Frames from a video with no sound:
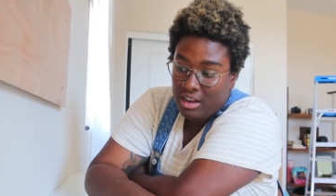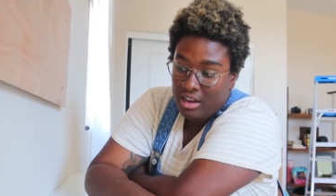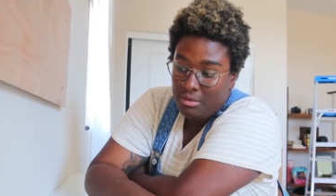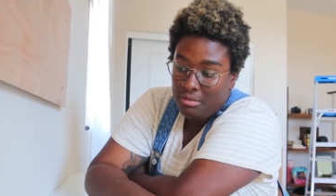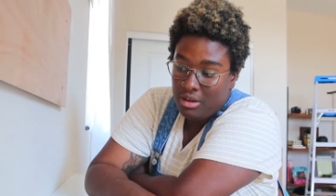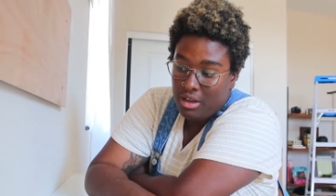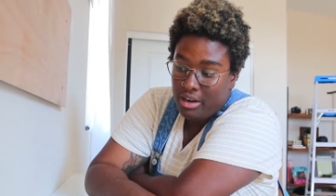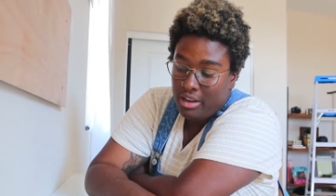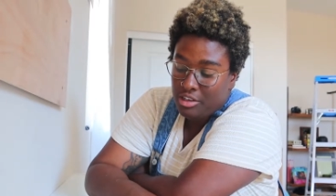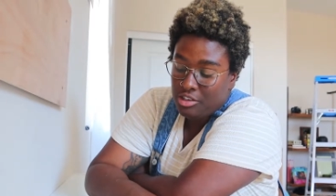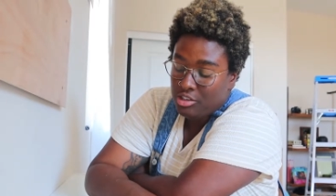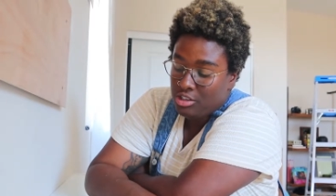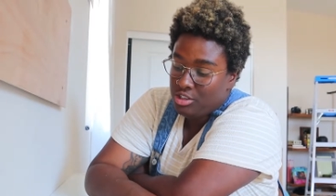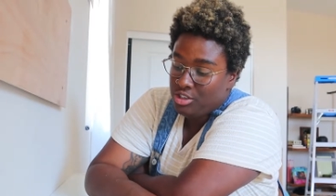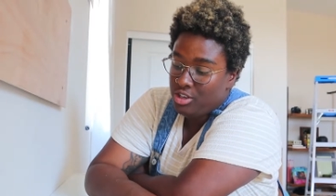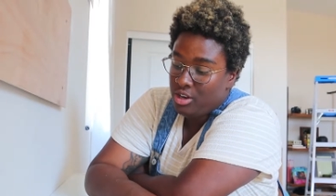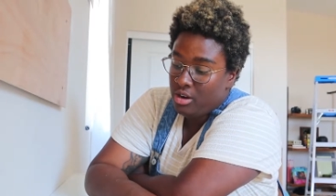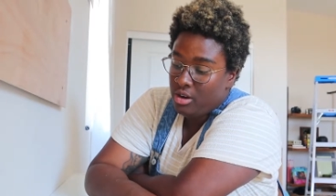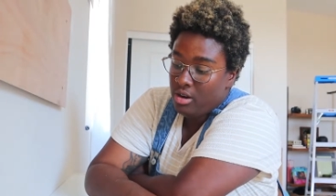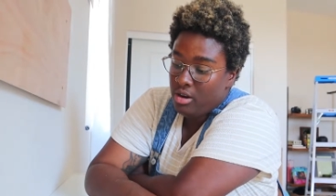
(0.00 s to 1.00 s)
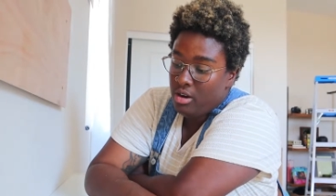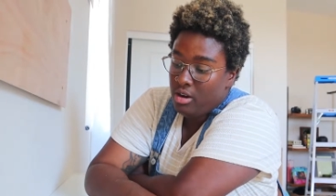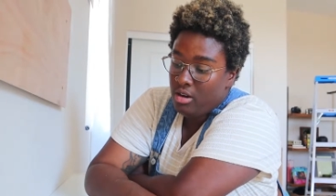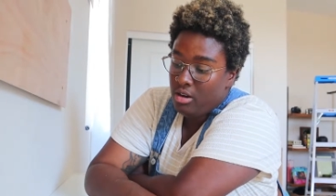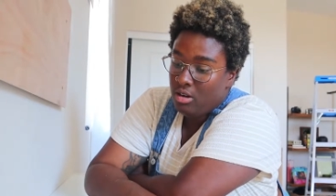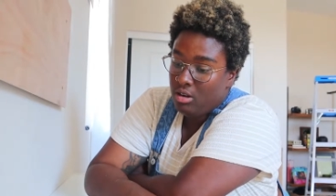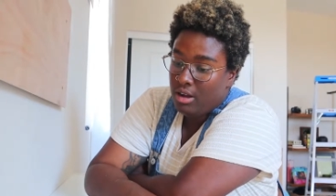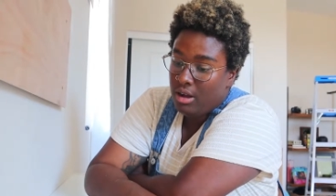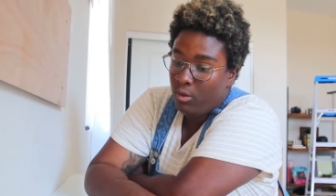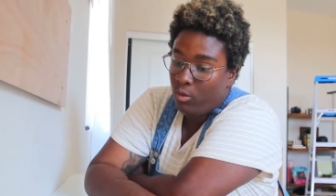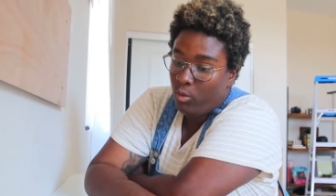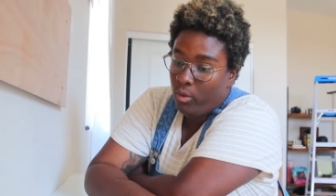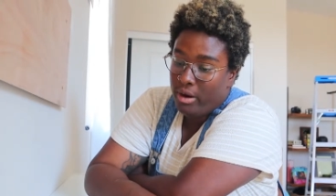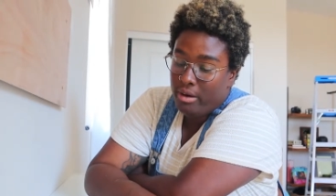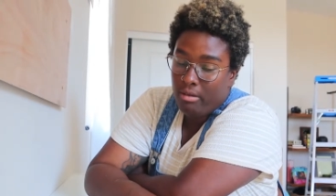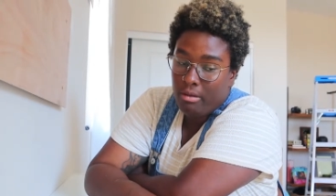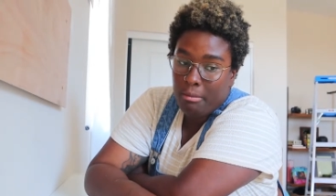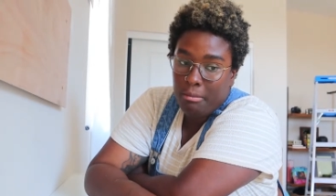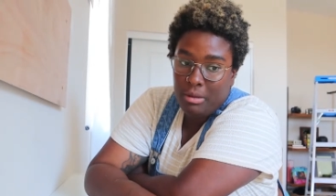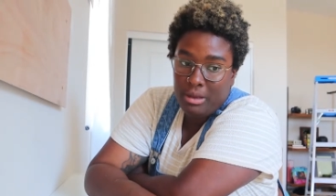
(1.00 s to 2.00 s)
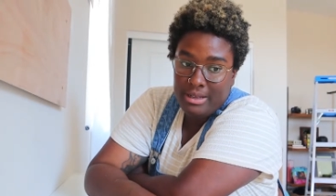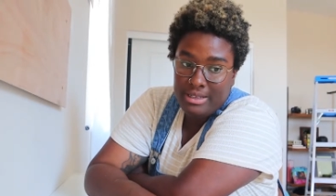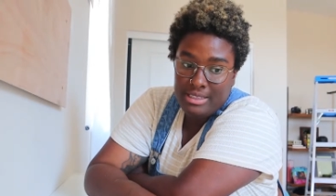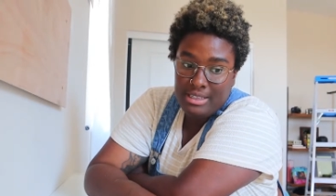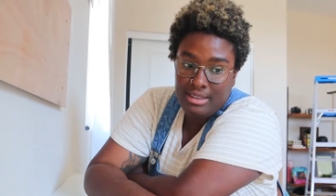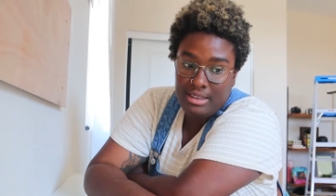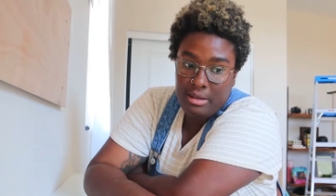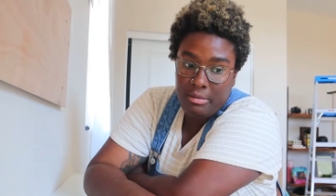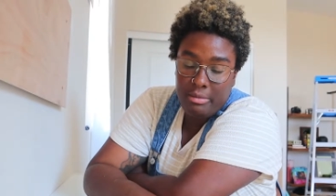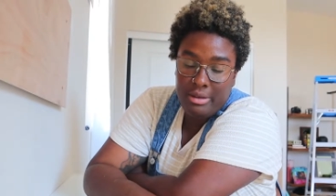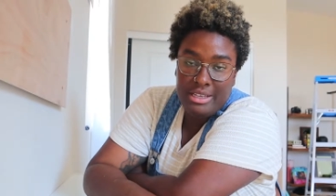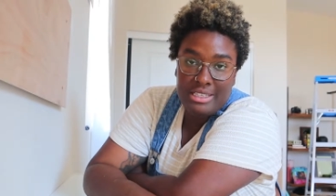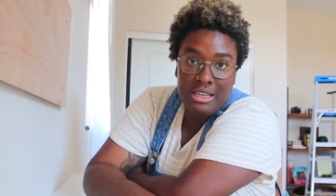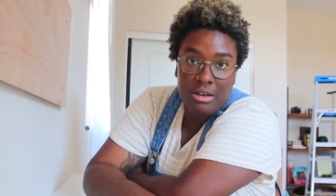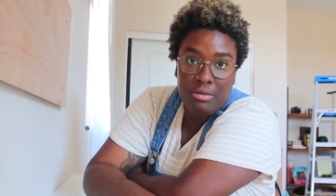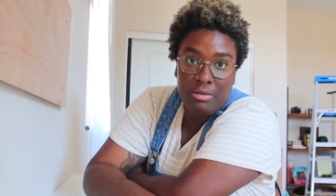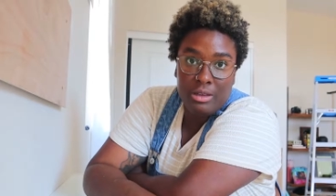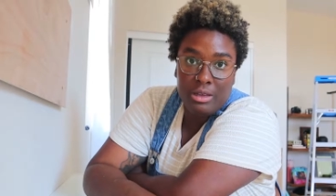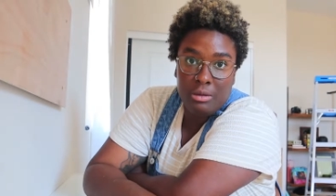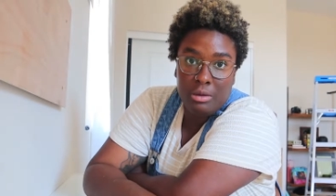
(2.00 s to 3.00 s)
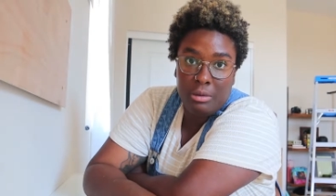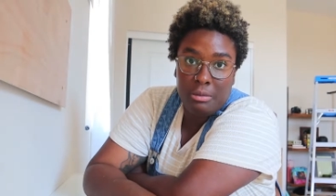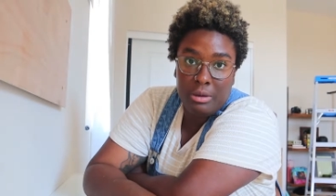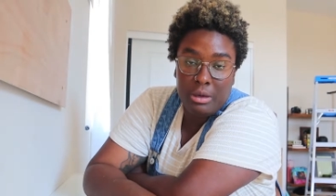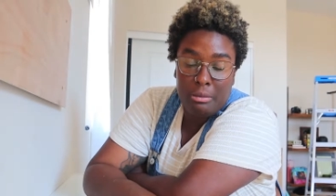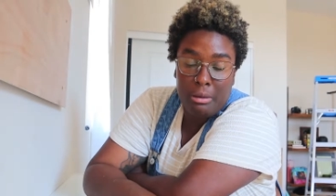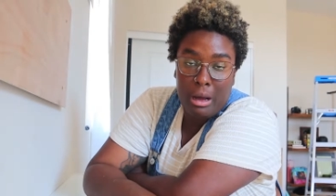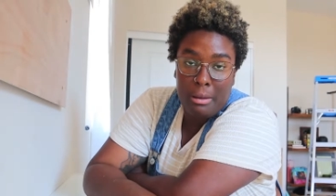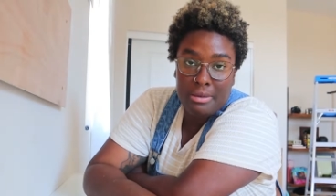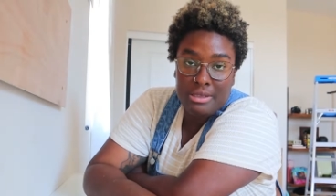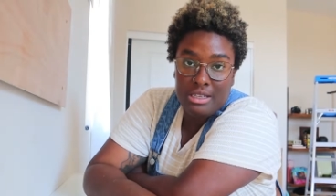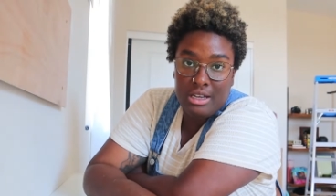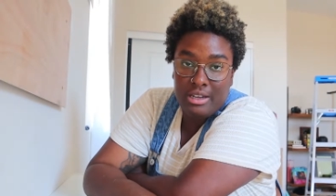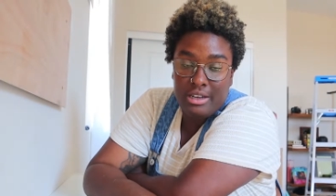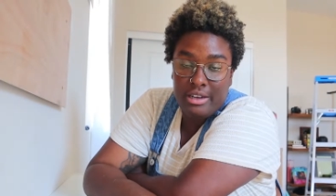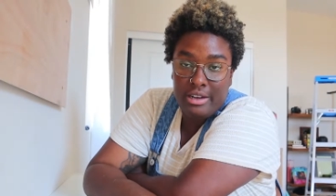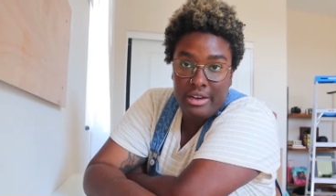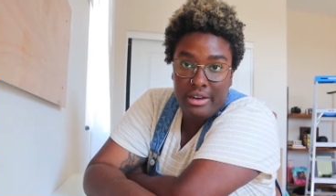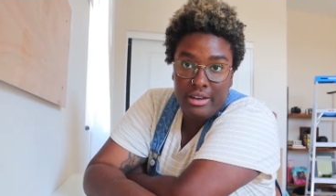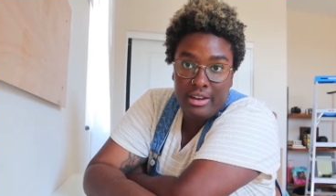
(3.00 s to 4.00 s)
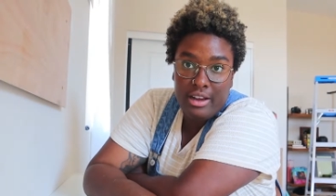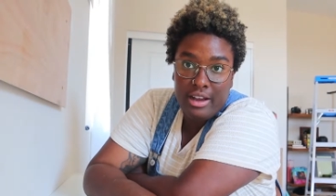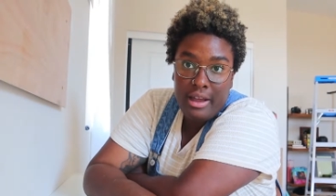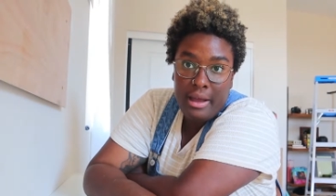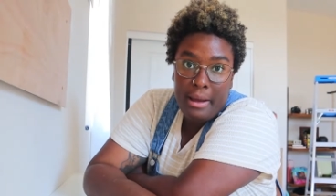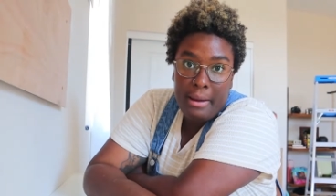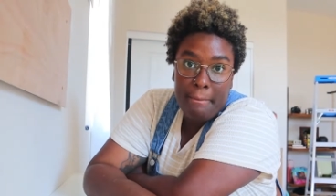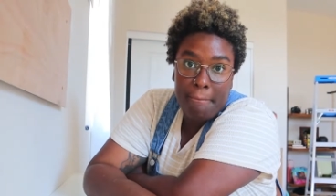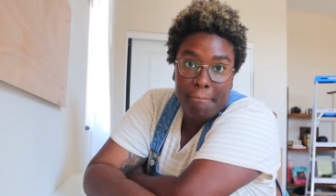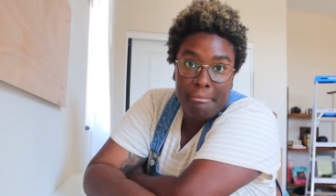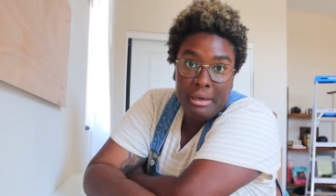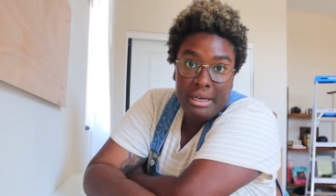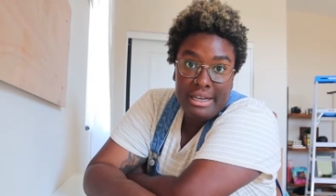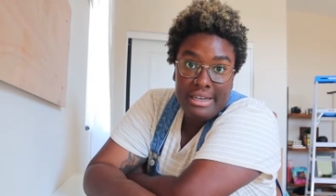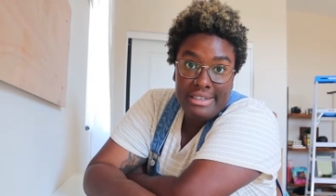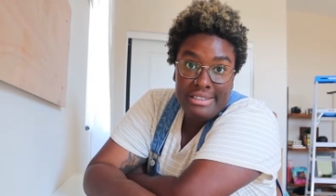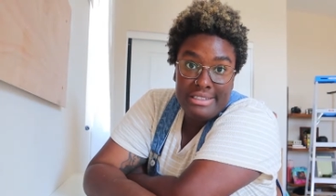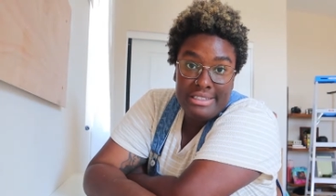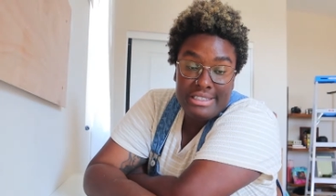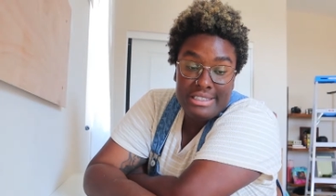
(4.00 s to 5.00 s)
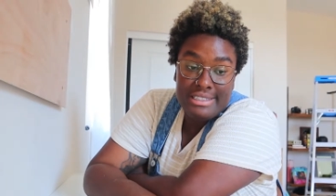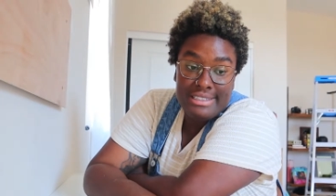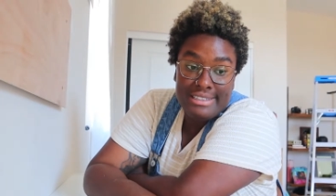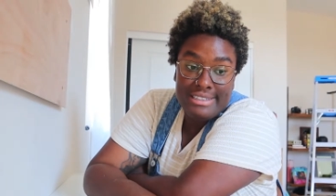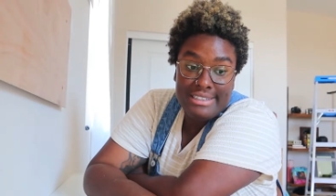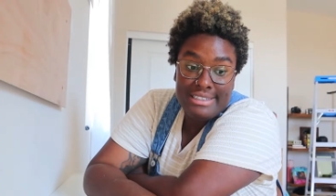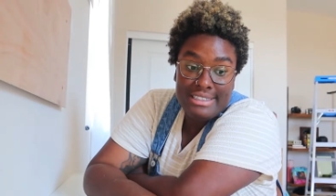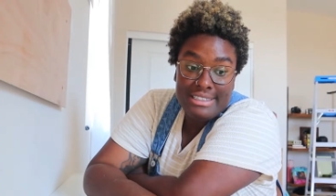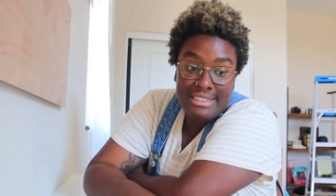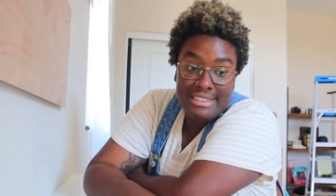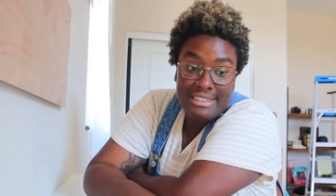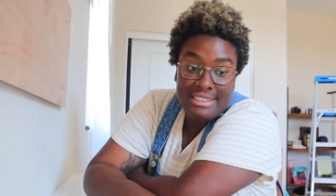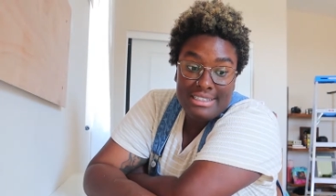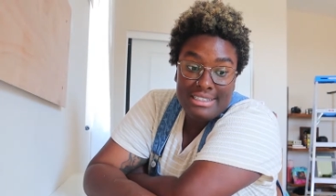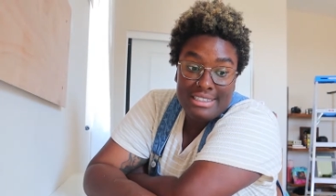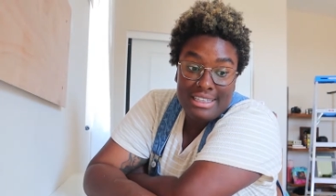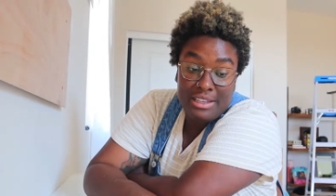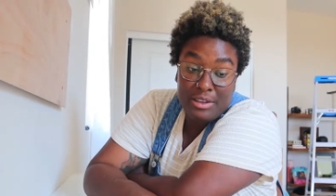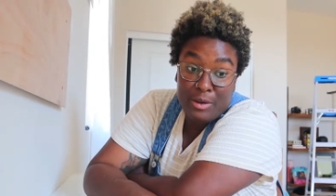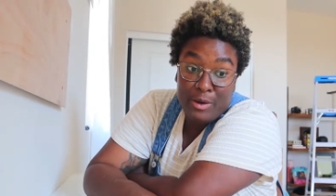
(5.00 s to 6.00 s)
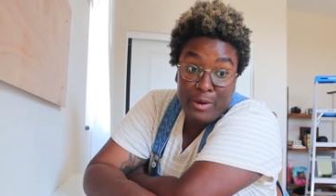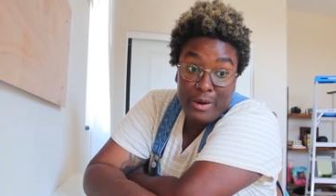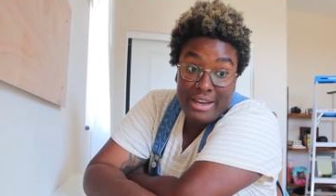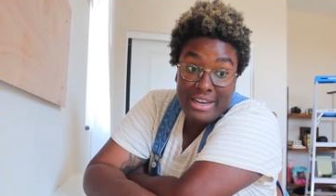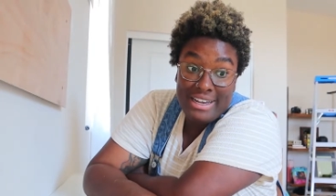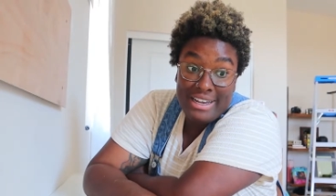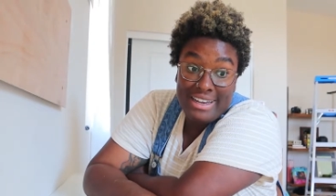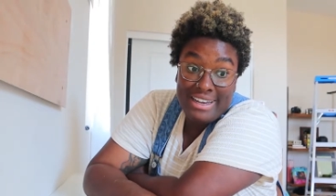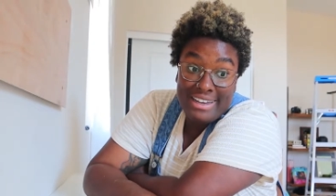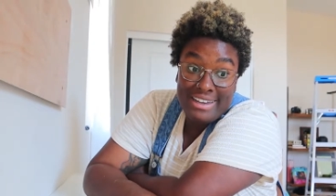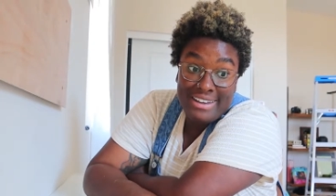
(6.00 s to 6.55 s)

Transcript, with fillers: I'm not actually sure where I'm placing them because I really want to put a pop sign in here, but they look great.